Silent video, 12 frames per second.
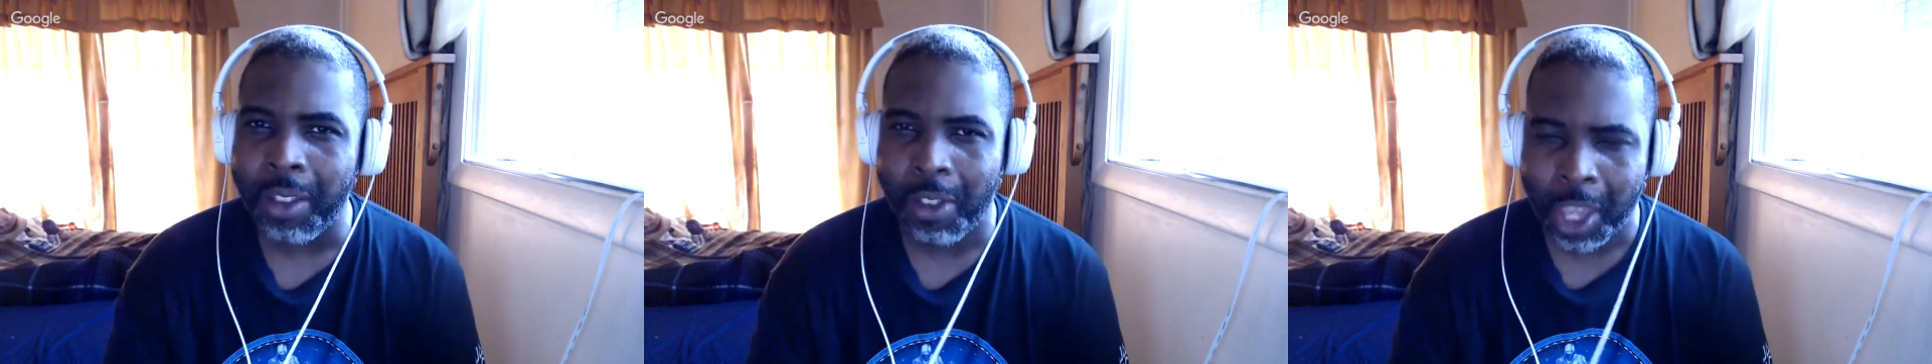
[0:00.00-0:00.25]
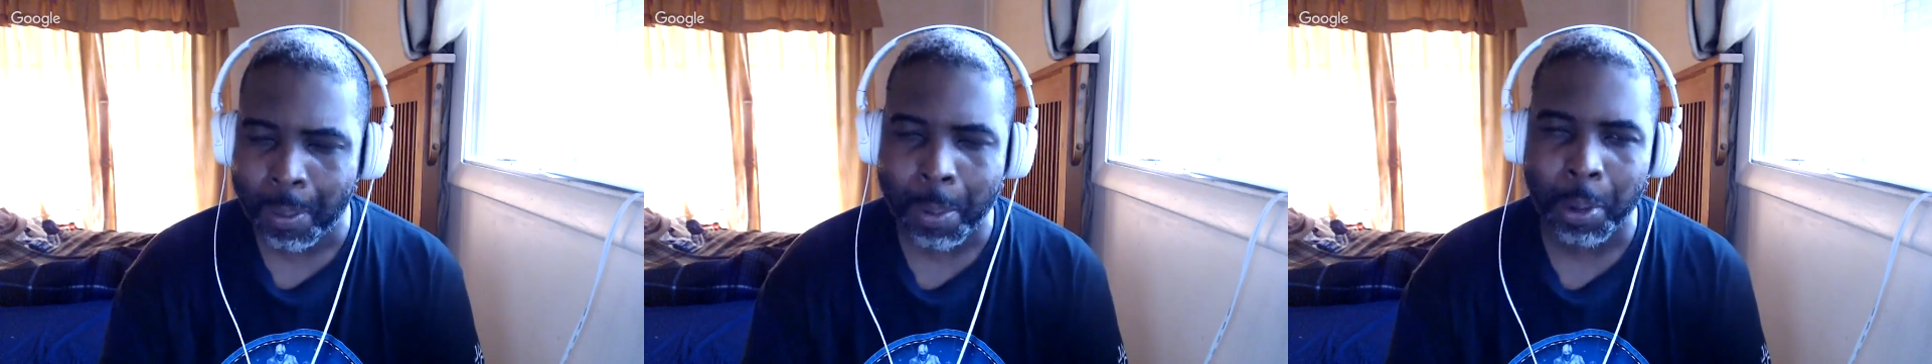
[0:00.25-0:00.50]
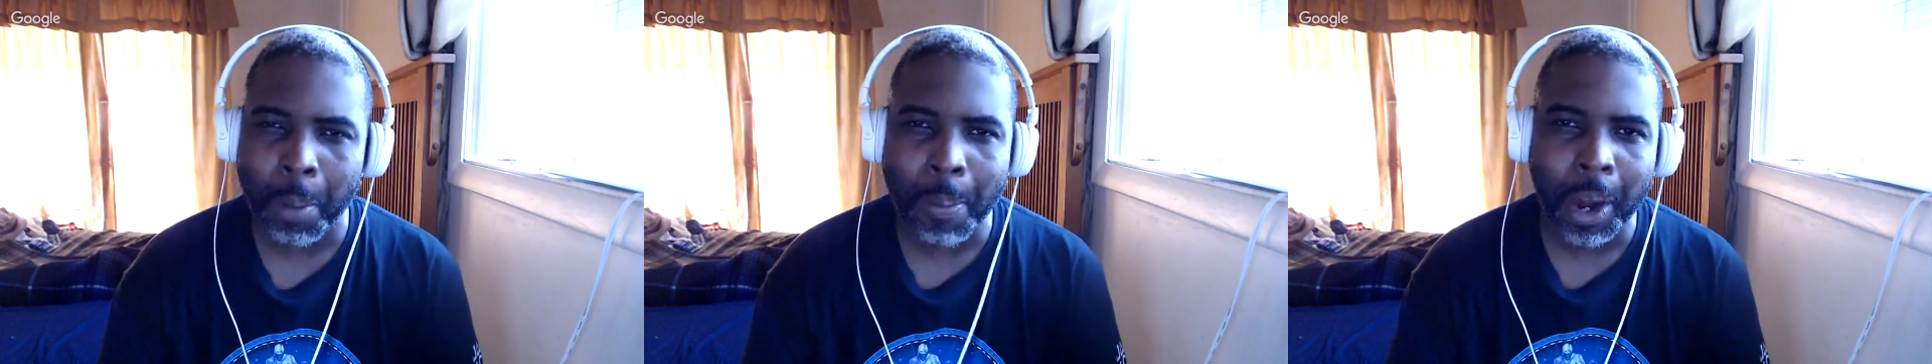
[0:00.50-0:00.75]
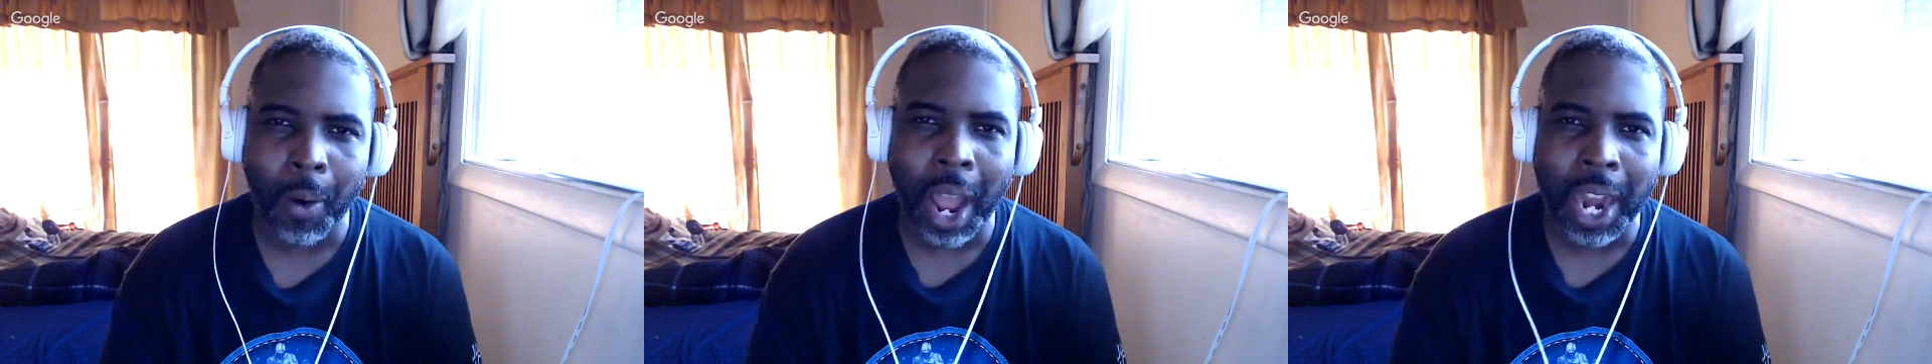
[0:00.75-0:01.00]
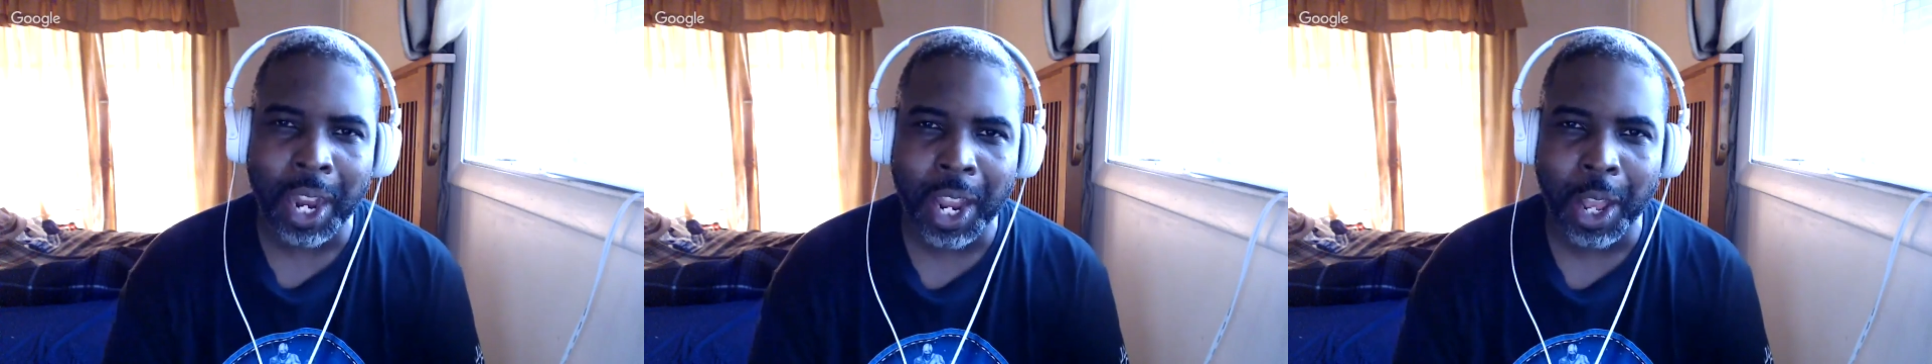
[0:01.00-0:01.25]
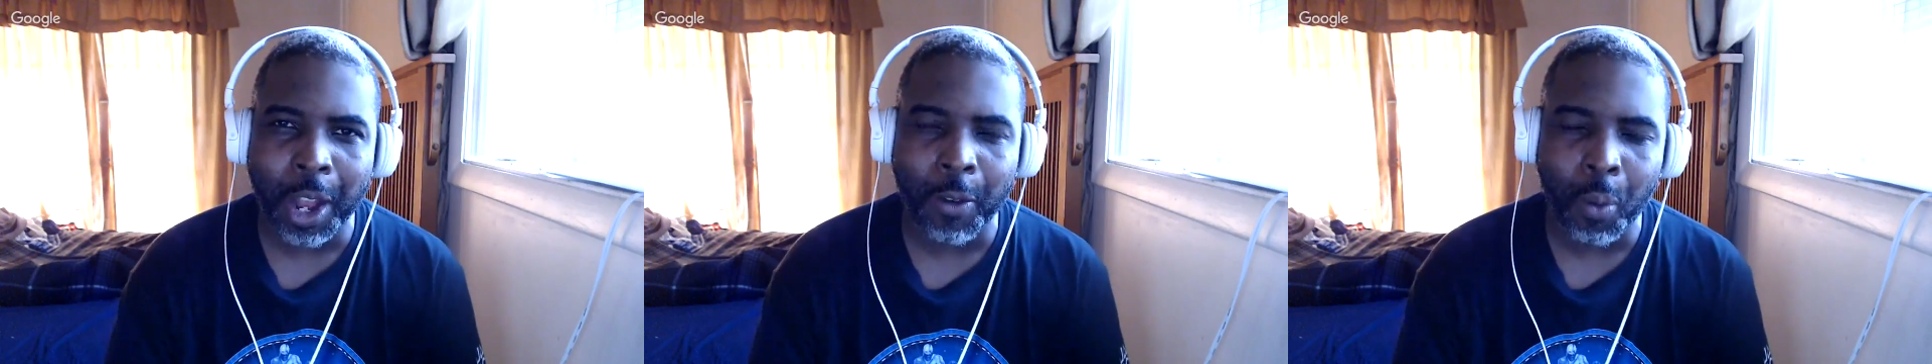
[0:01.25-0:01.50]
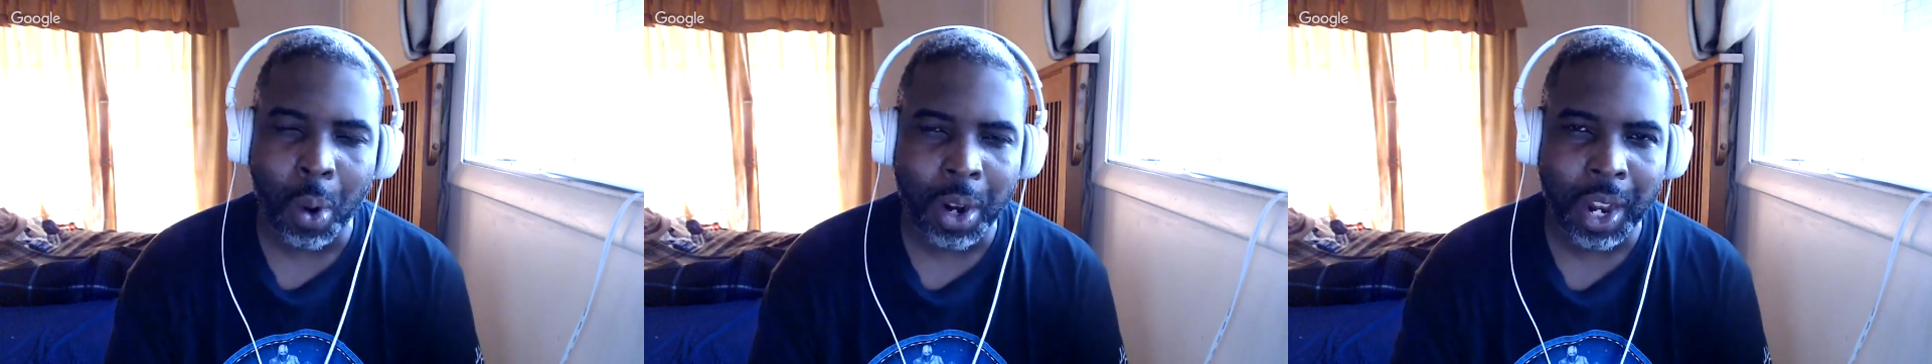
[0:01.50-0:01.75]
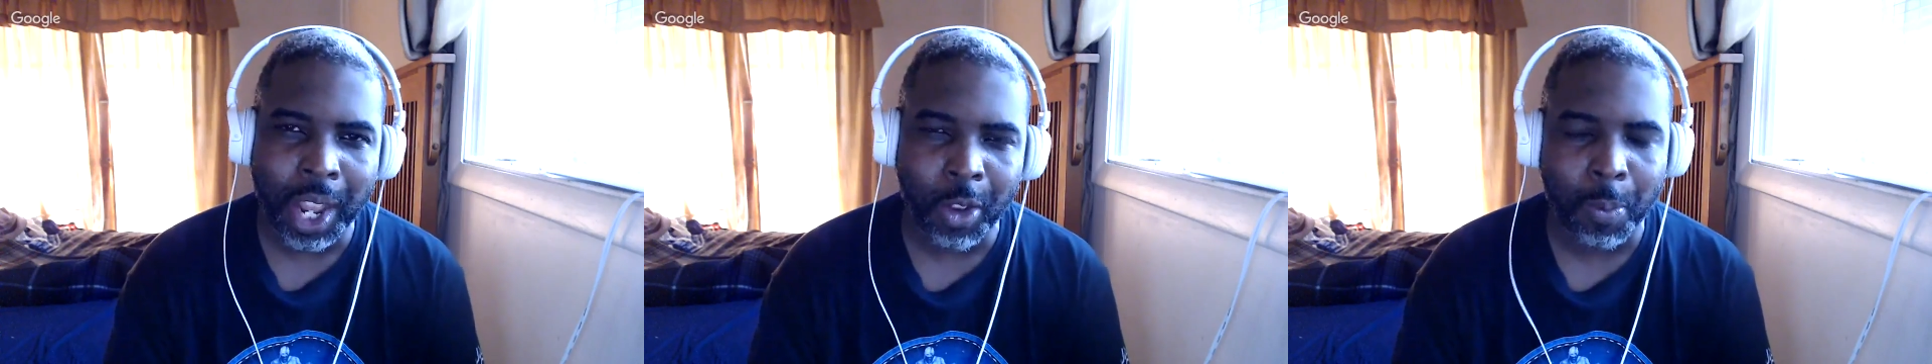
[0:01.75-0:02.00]
to give people a better idea of what it
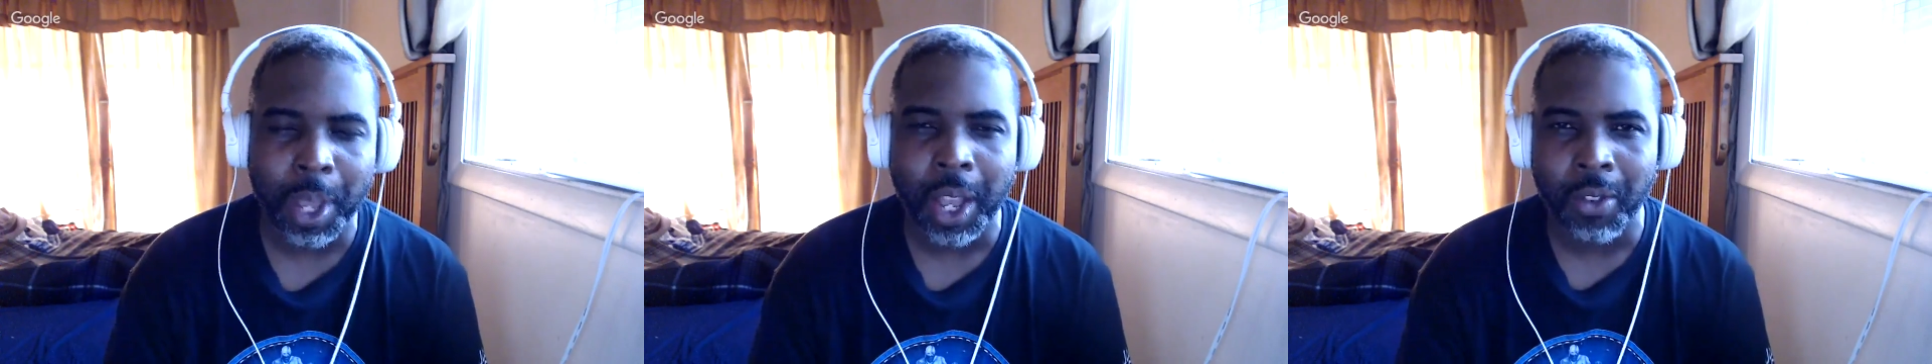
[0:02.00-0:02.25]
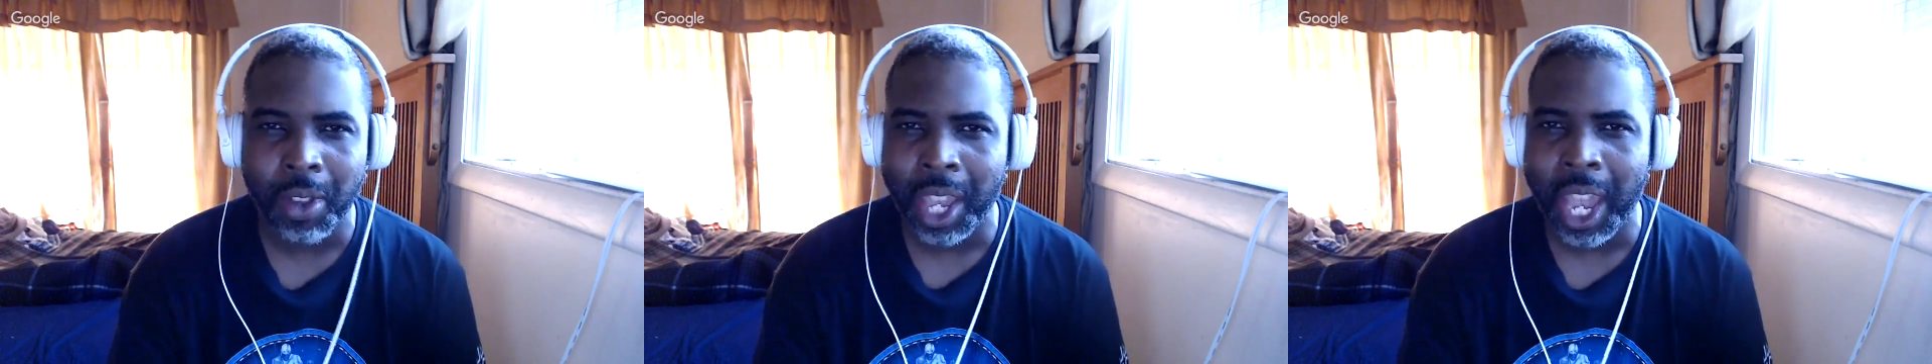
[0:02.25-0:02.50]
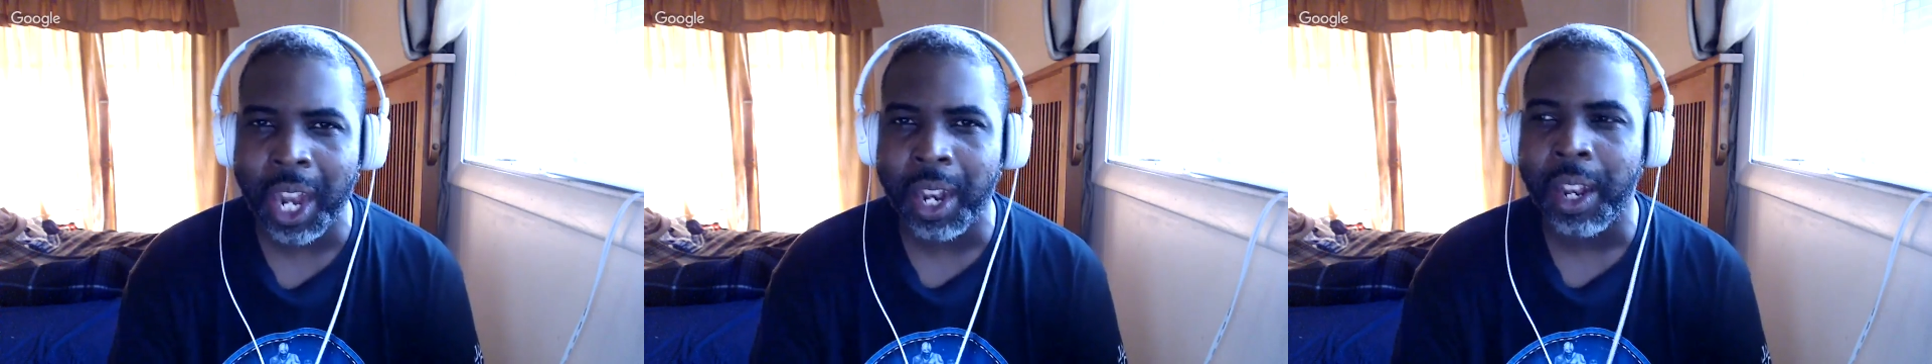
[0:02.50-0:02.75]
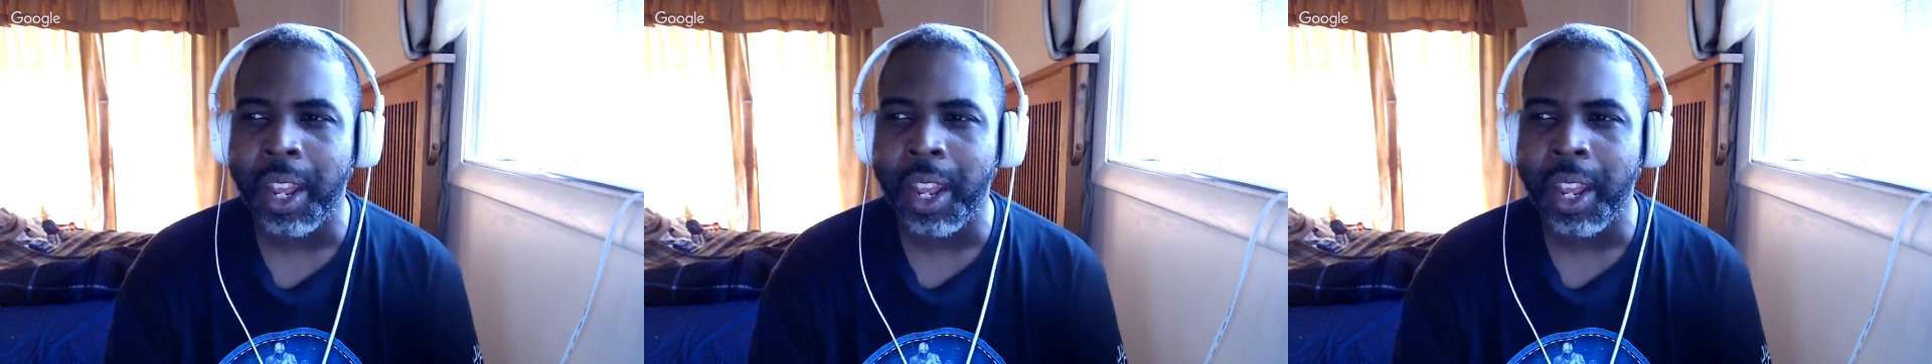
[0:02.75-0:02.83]
is. Because, again,